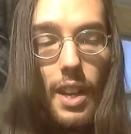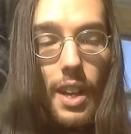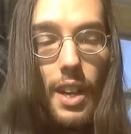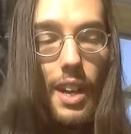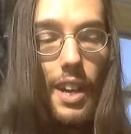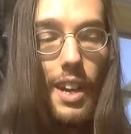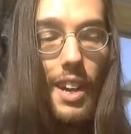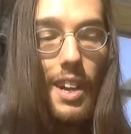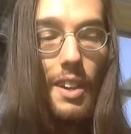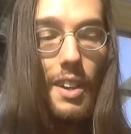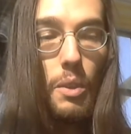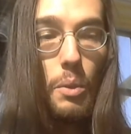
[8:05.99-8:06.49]

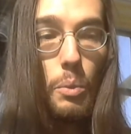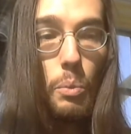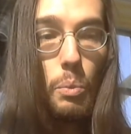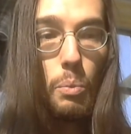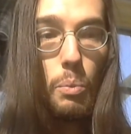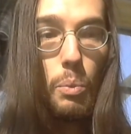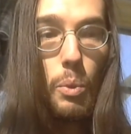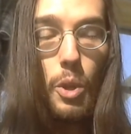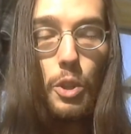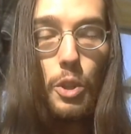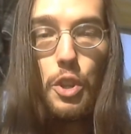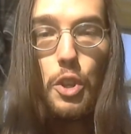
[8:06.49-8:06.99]

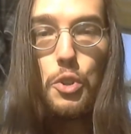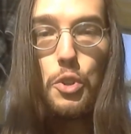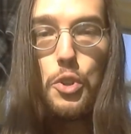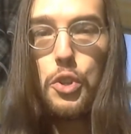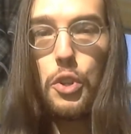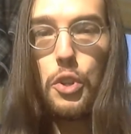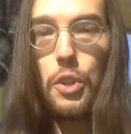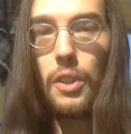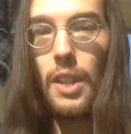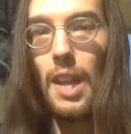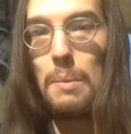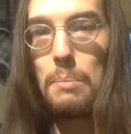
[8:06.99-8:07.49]
Well, you
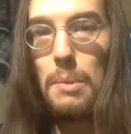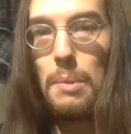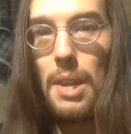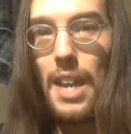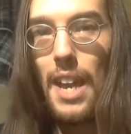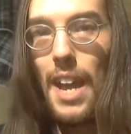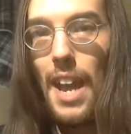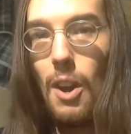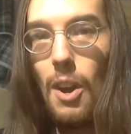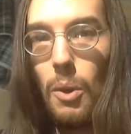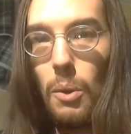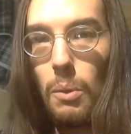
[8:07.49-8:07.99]
should let
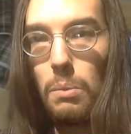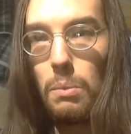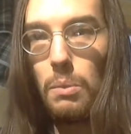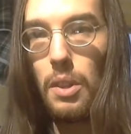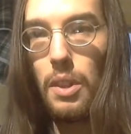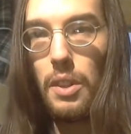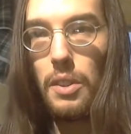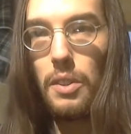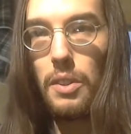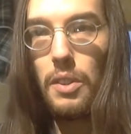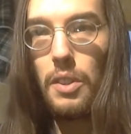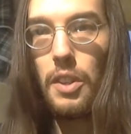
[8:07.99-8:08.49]
me out,
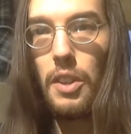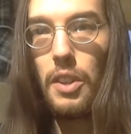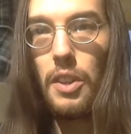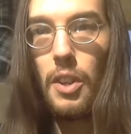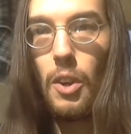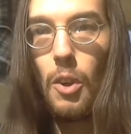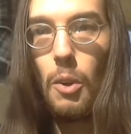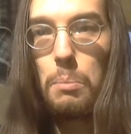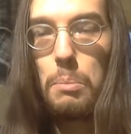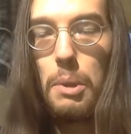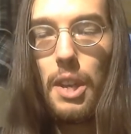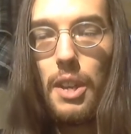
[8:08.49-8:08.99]

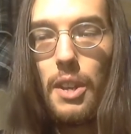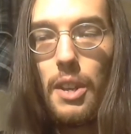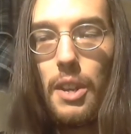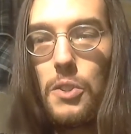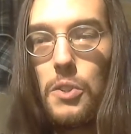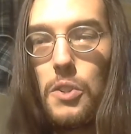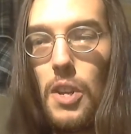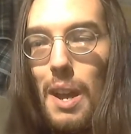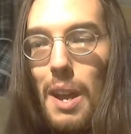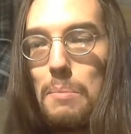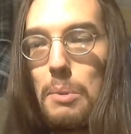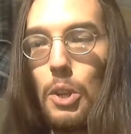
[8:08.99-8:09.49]

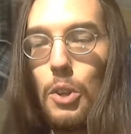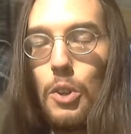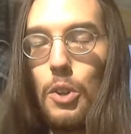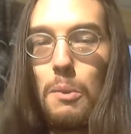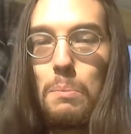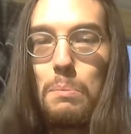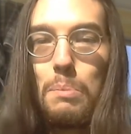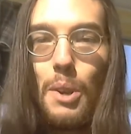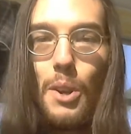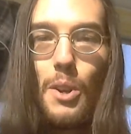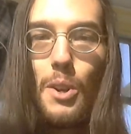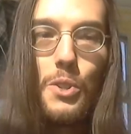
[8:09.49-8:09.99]
because I'm a
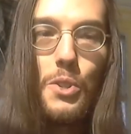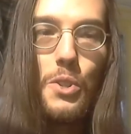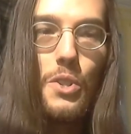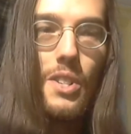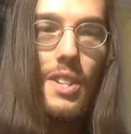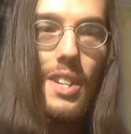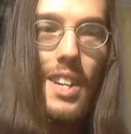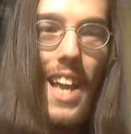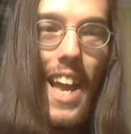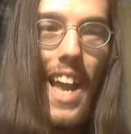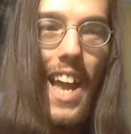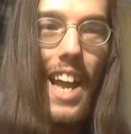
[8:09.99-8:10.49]
good
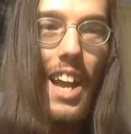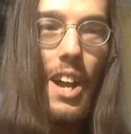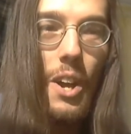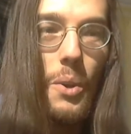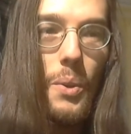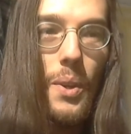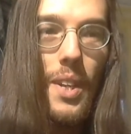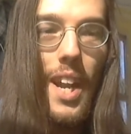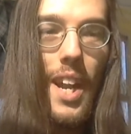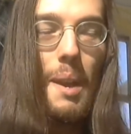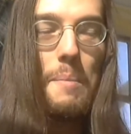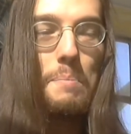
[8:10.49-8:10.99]
person
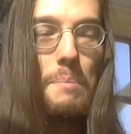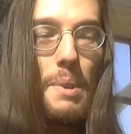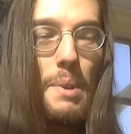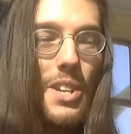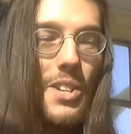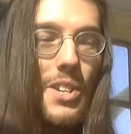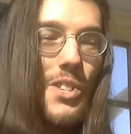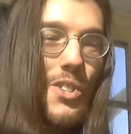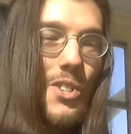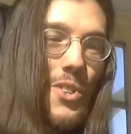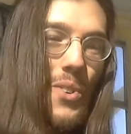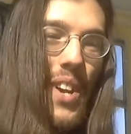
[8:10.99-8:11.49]
now and I'm
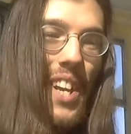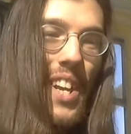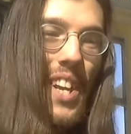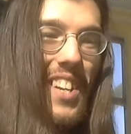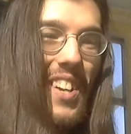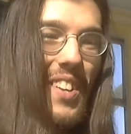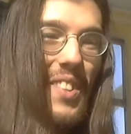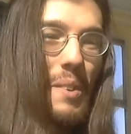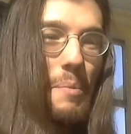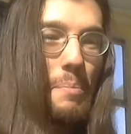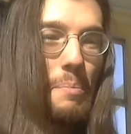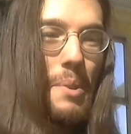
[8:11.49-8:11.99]
ministering
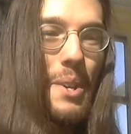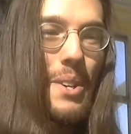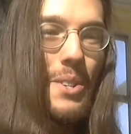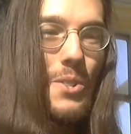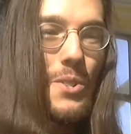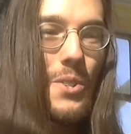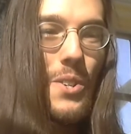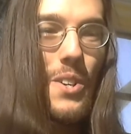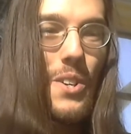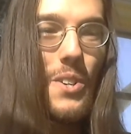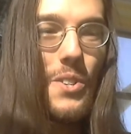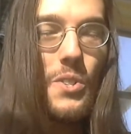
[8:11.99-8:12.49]
to other
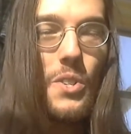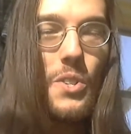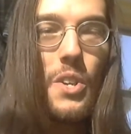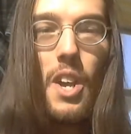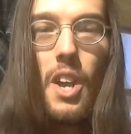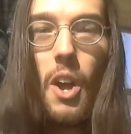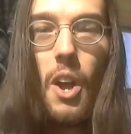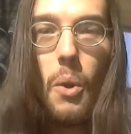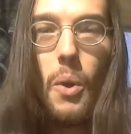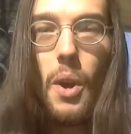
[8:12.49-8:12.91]
prisoners.